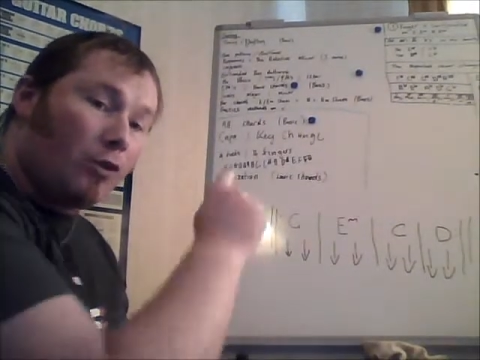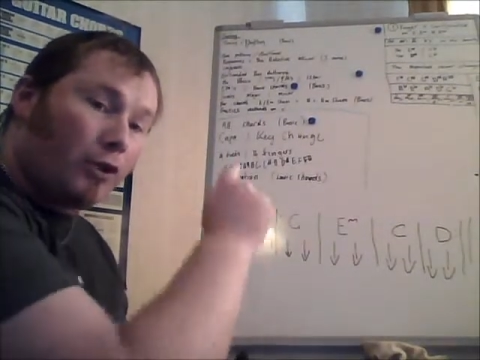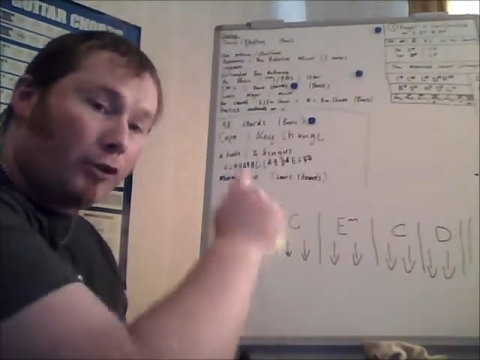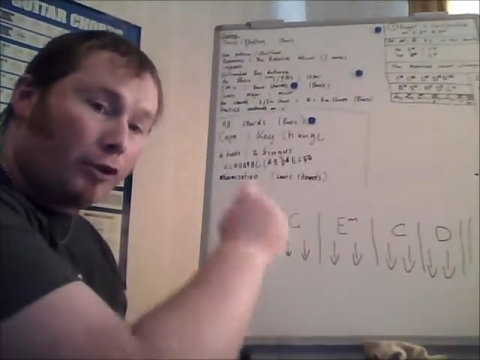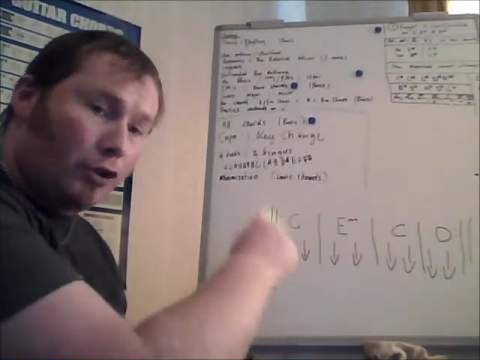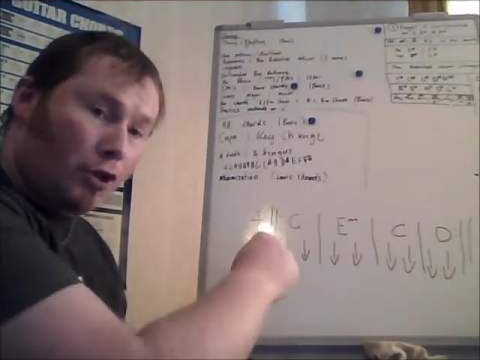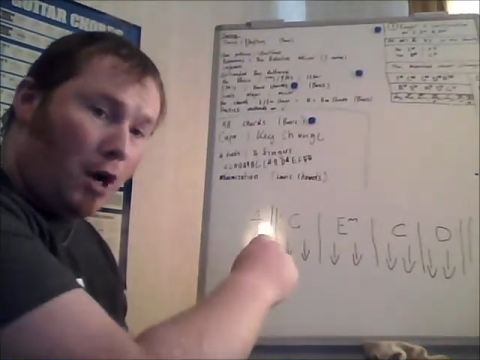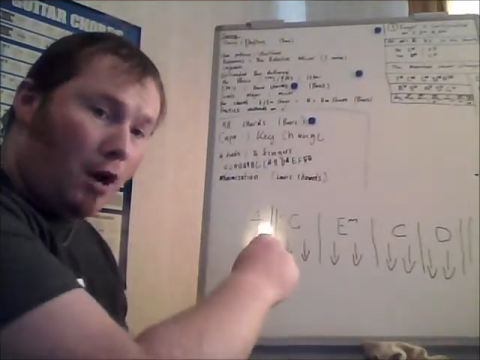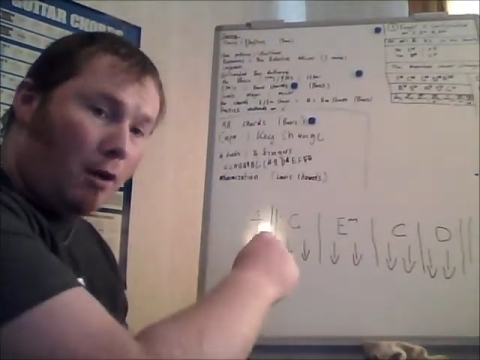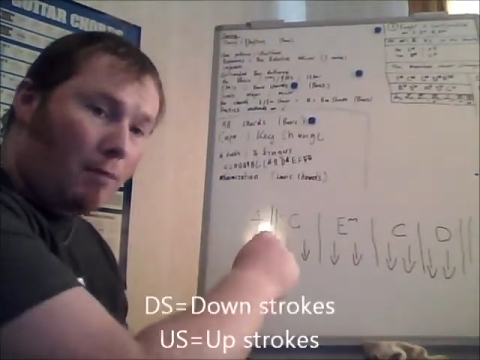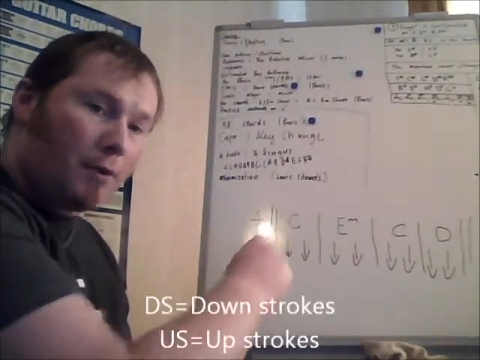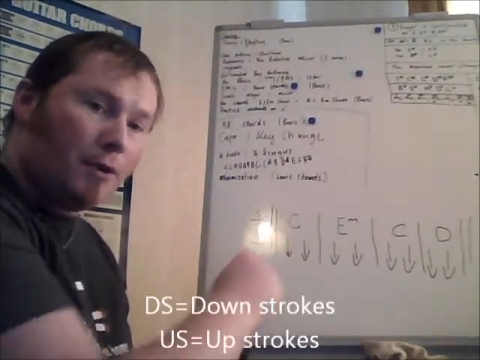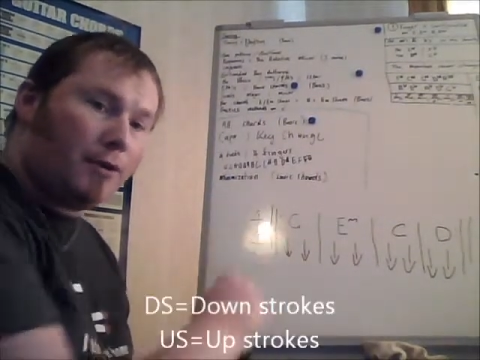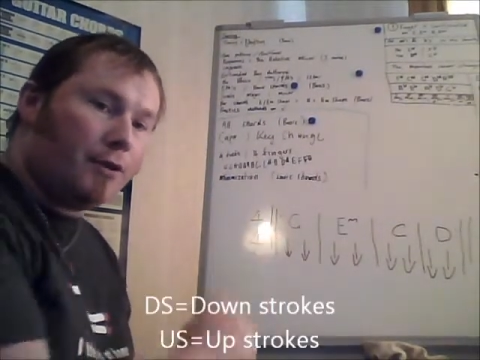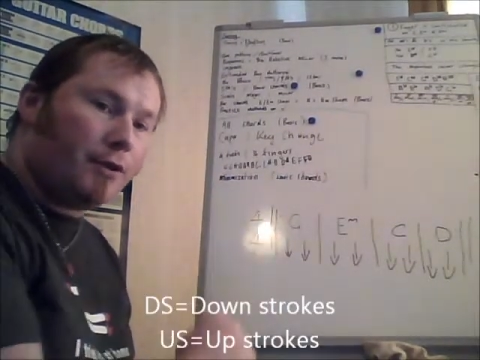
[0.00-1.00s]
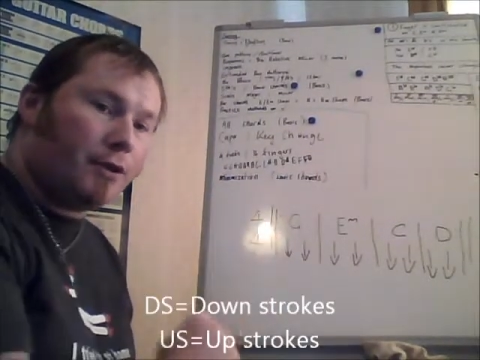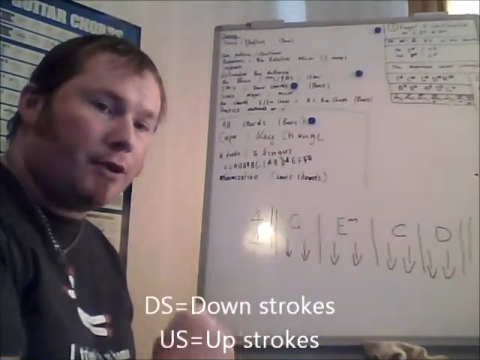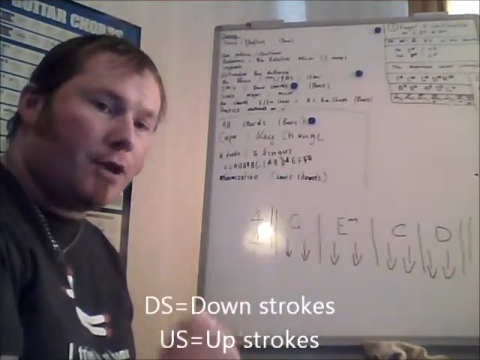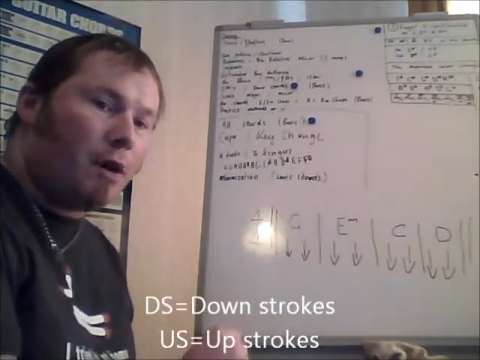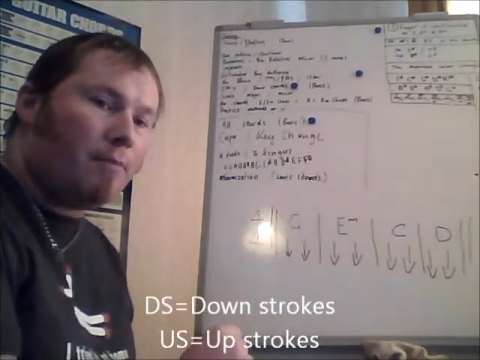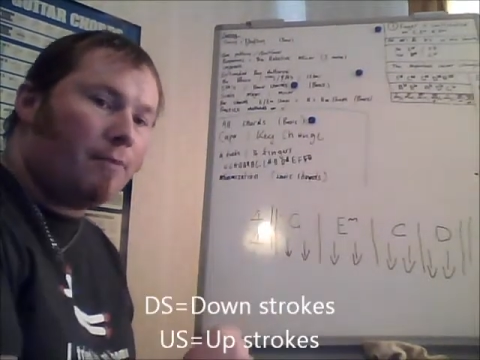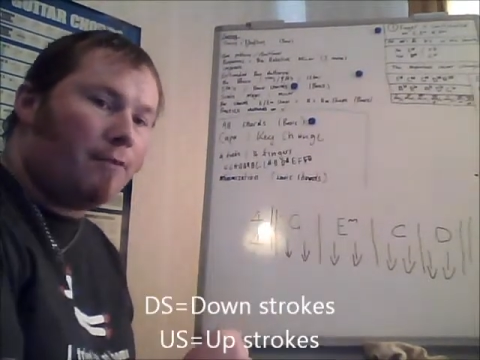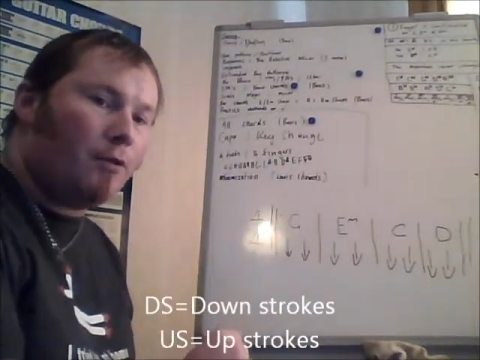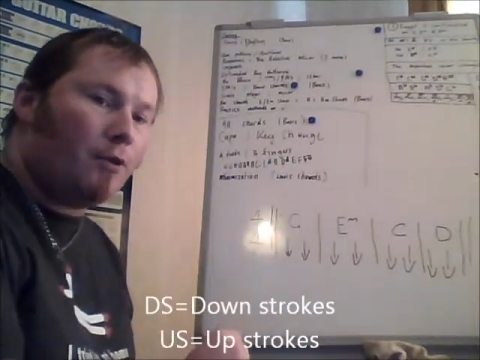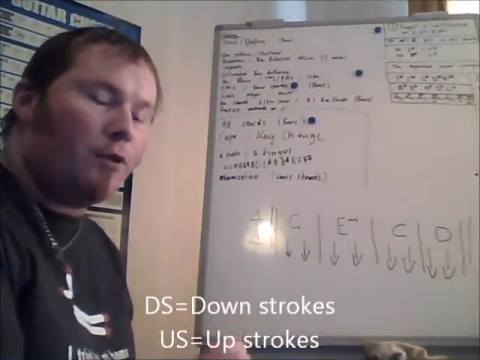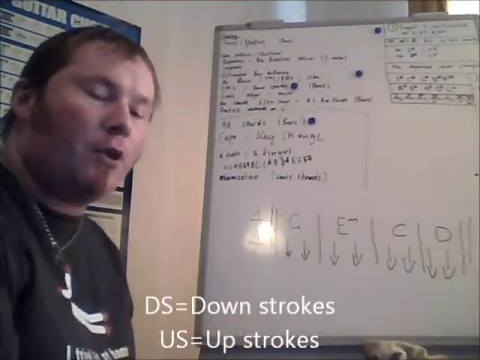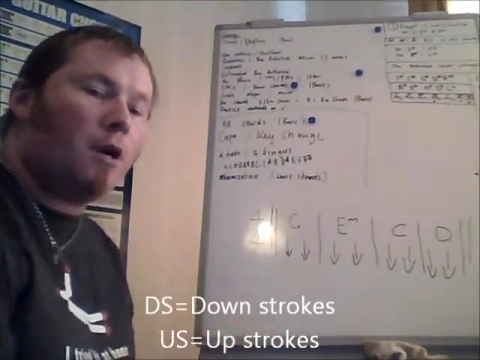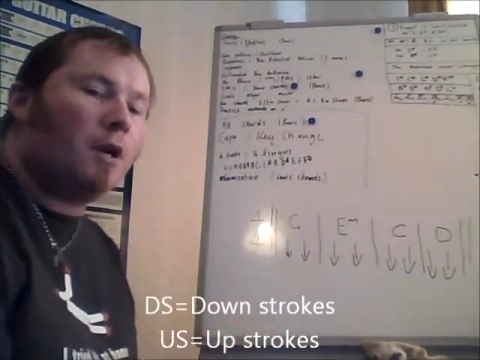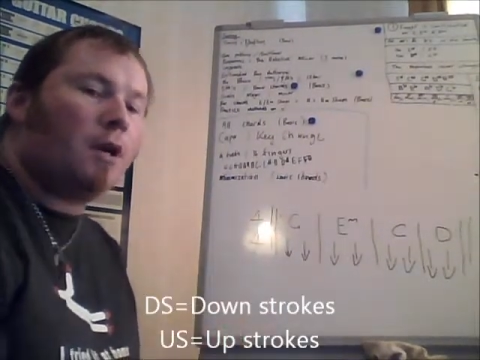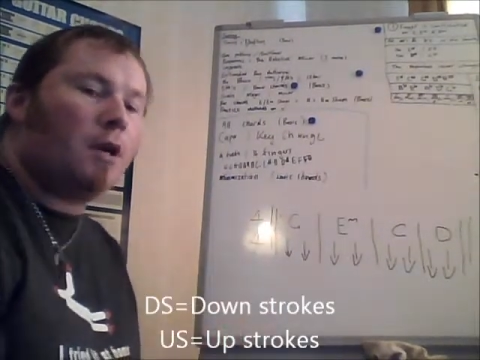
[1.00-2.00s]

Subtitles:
the top 4